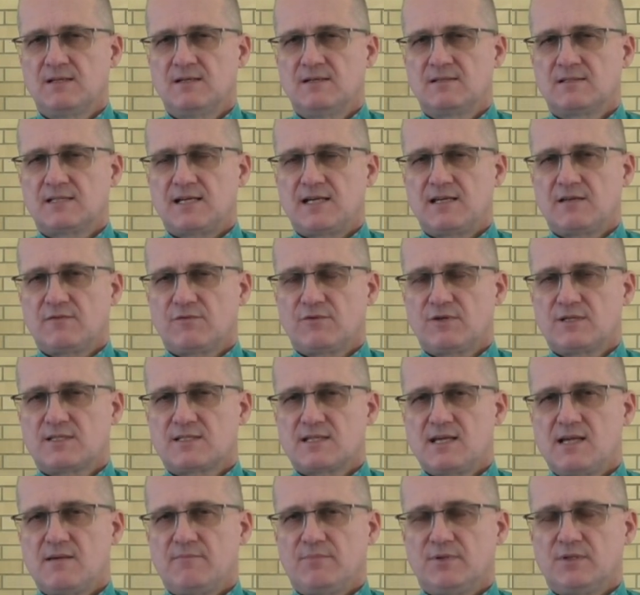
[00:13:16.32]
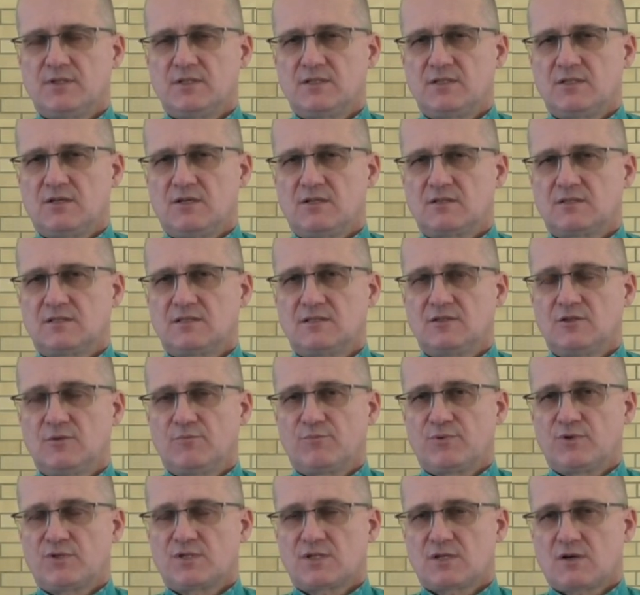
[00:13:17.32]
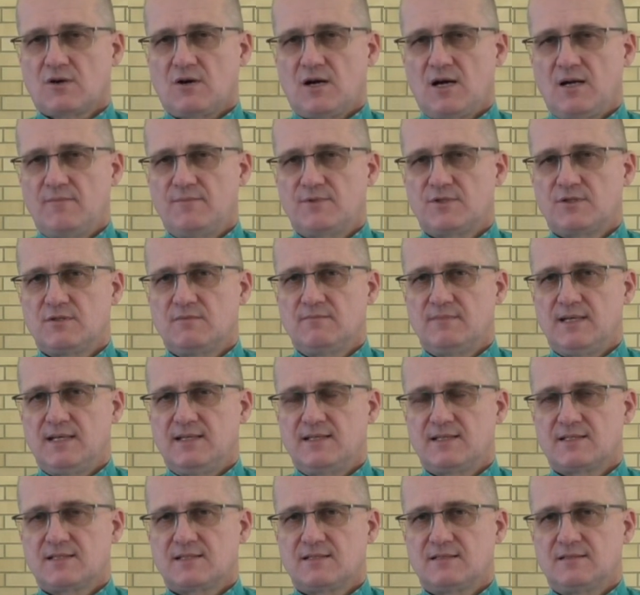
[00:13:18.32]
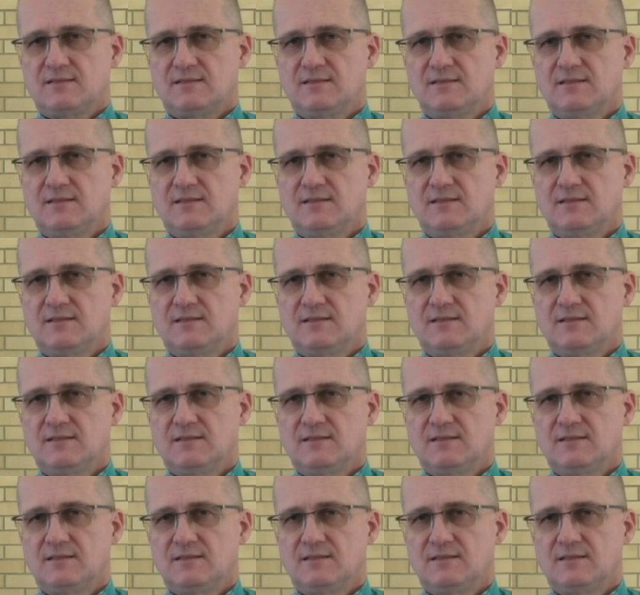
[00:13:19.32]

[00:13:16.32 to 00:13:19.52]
Take, for example, a doctor who prescribes you medicine.